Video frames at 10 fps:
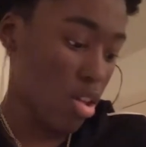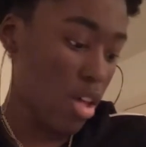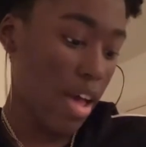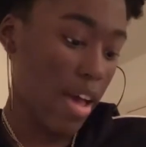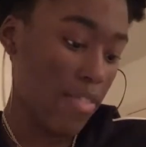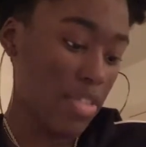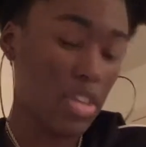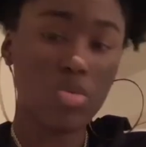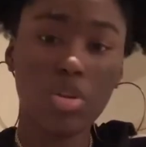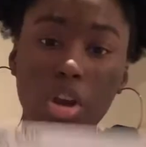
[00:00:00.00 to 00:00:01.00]
I have
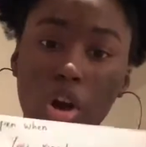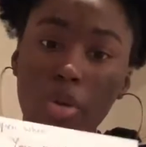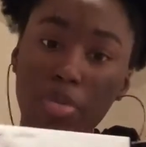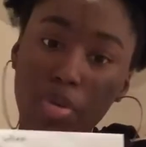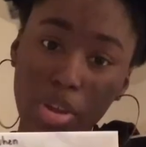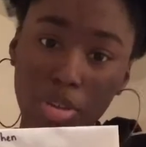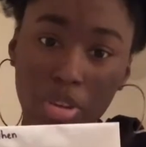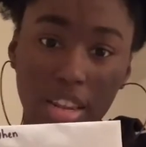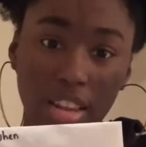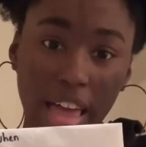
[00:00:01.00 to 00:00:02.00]
this one, open when you
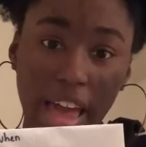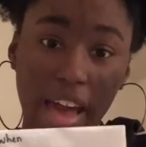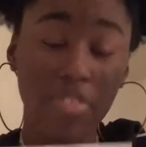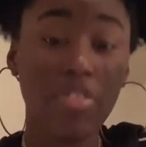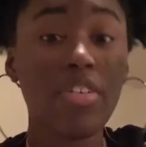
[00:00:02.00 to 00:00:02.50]
need a laugh.